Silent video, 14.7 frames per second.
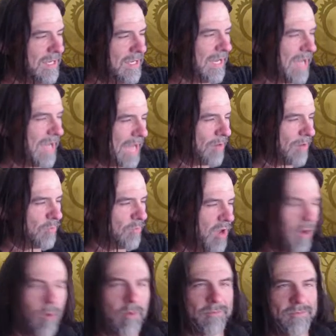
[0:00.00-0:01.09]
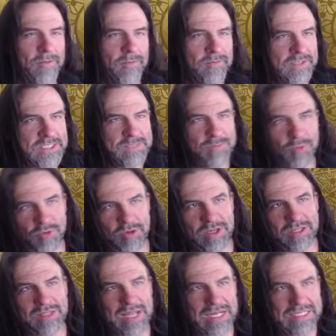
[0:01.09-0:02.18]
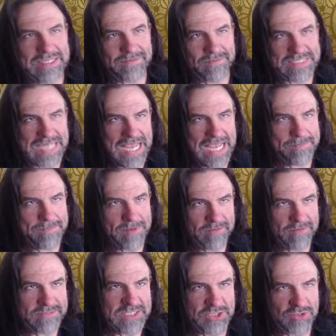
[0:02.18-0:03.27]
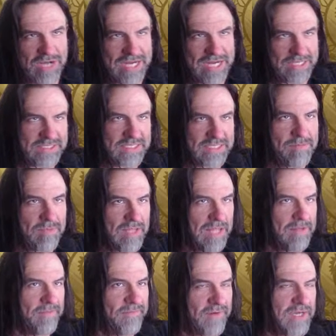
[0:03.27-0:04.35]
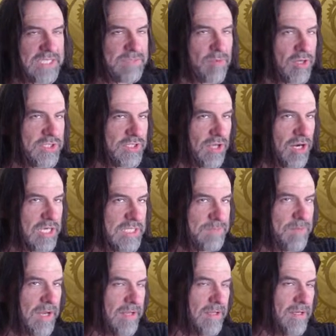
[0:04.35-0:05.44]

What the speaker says: I don't know if you've explored a lot of different type of strikes in the various martial arts, but